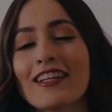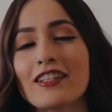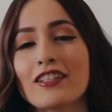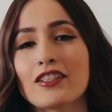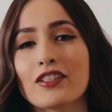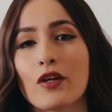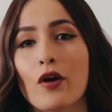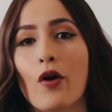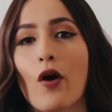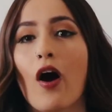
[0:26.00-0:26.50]

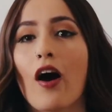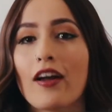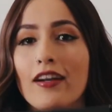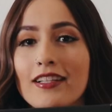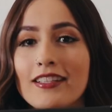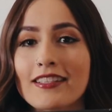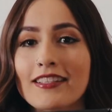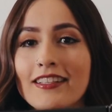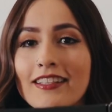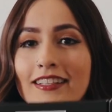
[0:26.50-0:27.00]
So
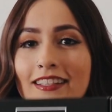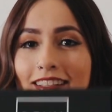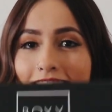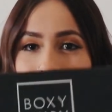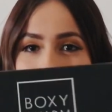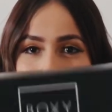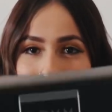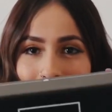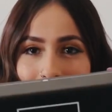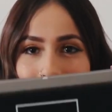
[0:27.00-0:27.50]
honestly,
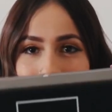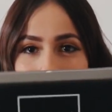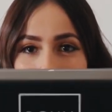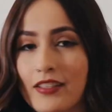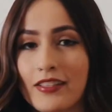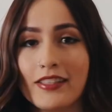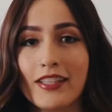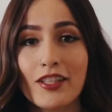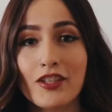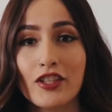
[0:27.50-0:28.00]
this
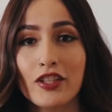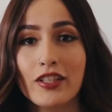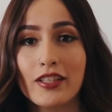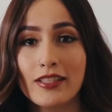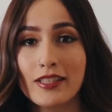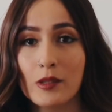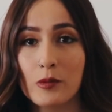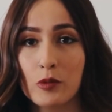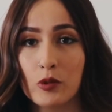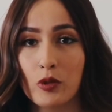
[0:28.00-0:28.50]
is such a
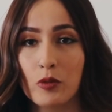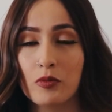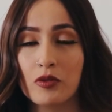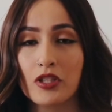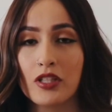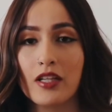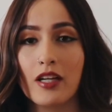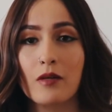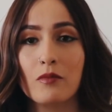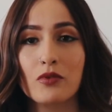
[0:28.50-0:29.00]
good
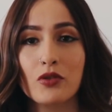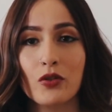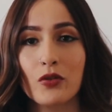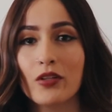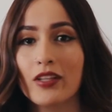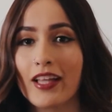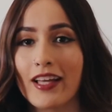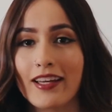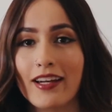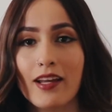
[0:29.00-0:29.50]
subscription. I'm so
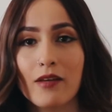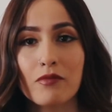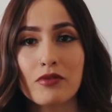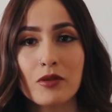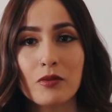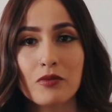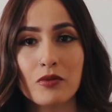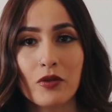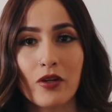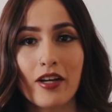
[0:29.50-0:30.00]
glad I'm
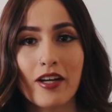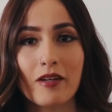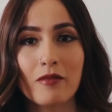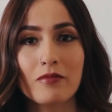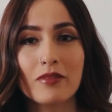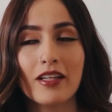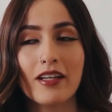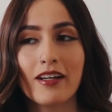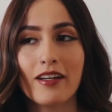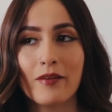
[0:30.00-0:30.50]

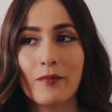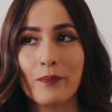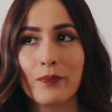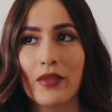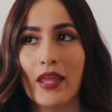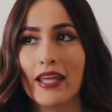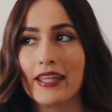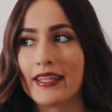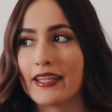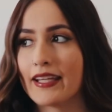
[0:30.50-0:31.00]
subscribed.
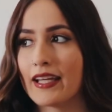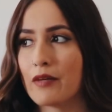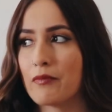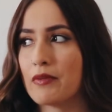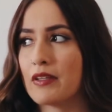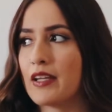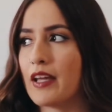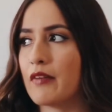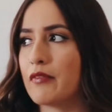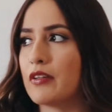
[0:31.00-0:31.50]
I think I've
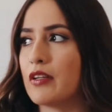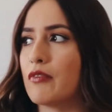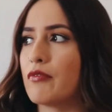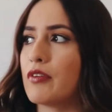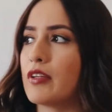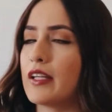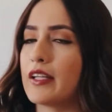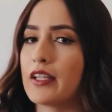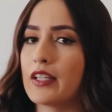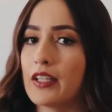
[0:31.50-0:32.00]
been having it
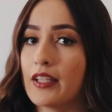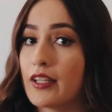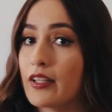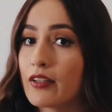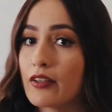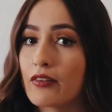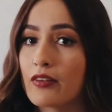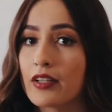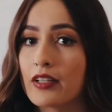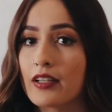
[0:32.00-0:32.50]
for like a
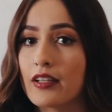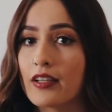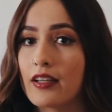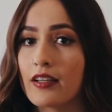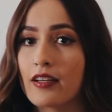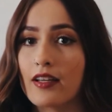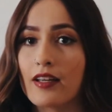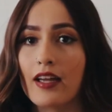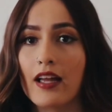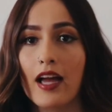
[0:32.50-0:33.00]
year already,
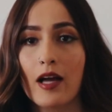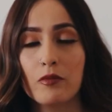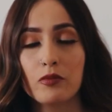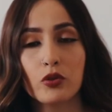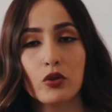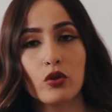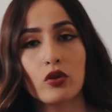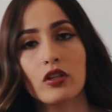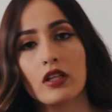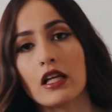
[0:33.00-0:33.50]
and I
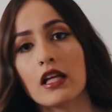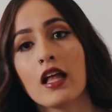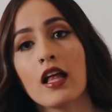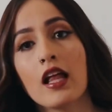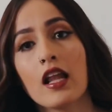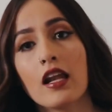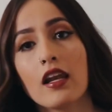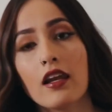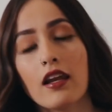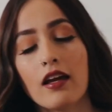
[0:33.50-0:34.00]
absolutely
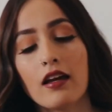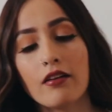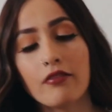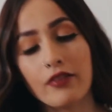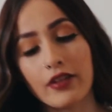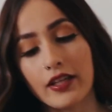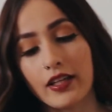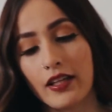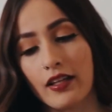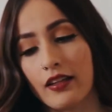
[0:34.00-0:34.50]
love
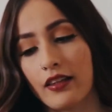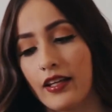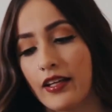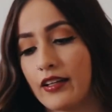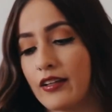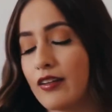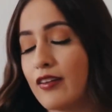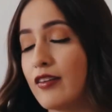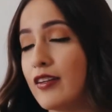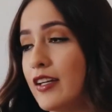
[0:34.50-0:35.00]
it.
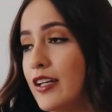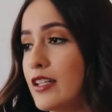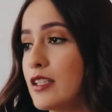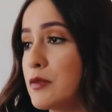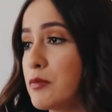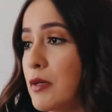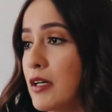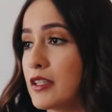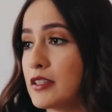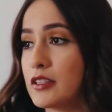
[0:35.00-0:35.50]
Like,
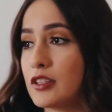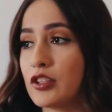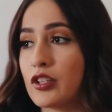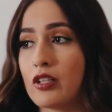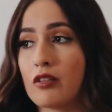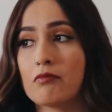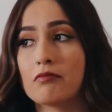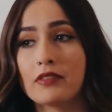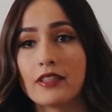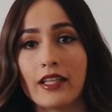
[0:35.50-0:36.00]
yes,
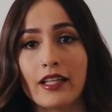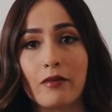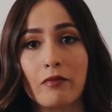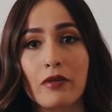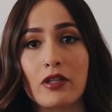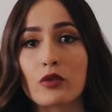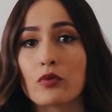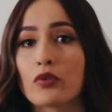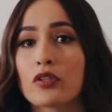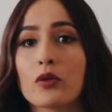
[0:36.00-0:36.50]
BoxyCharm, take
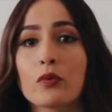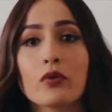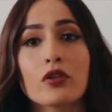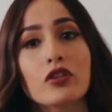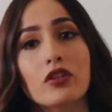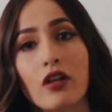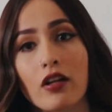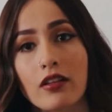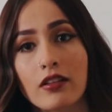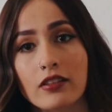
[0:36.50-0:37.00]
my
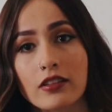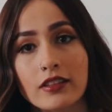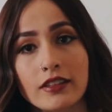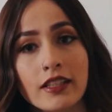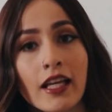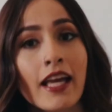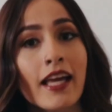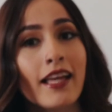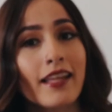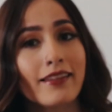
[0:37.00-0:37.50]
$21
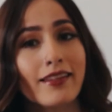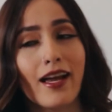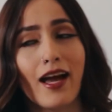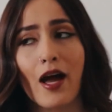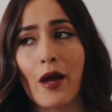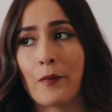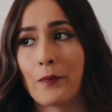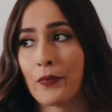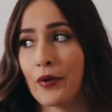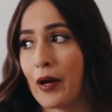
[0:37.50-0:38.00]
that
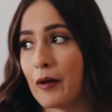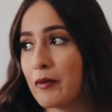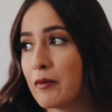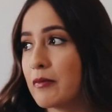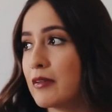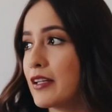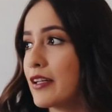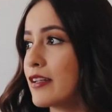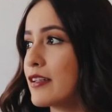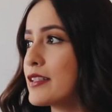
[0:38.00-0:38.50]
I'm
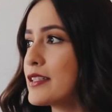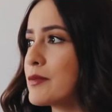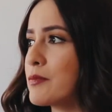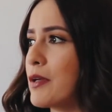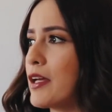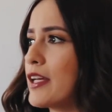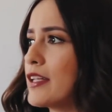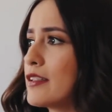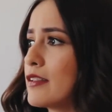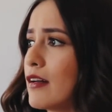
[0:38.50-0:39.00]
probably gonna
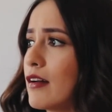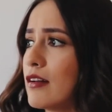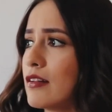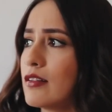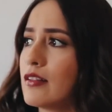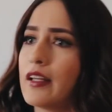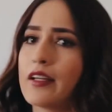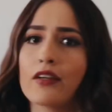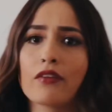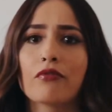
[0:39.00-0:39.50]
spend
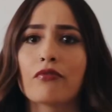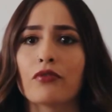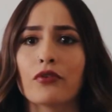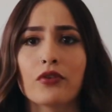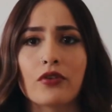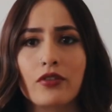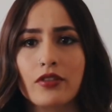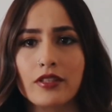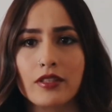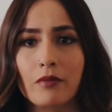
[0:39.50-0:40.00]
on like
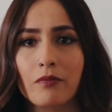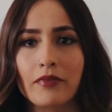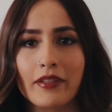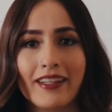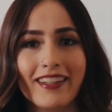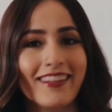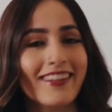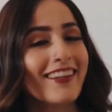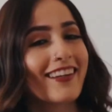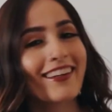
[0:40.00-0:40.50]
food or
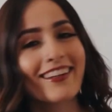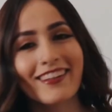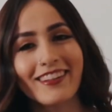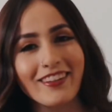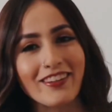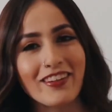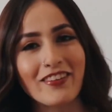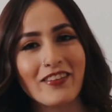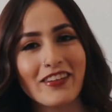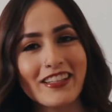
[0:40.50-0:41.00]
something. You
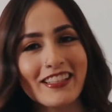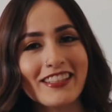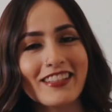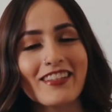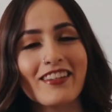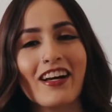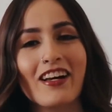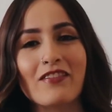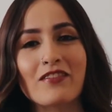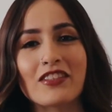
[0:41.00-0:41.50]
know what I mean? So
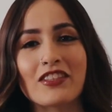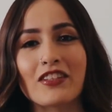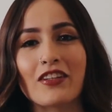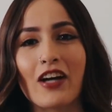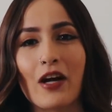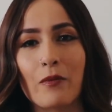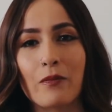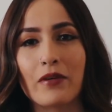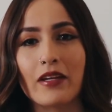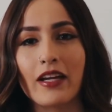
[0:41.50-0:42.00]
I'm so
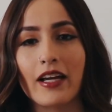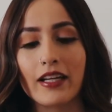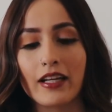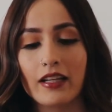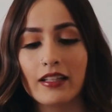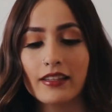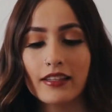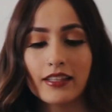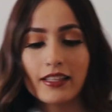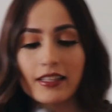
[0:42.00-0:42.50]
happy I got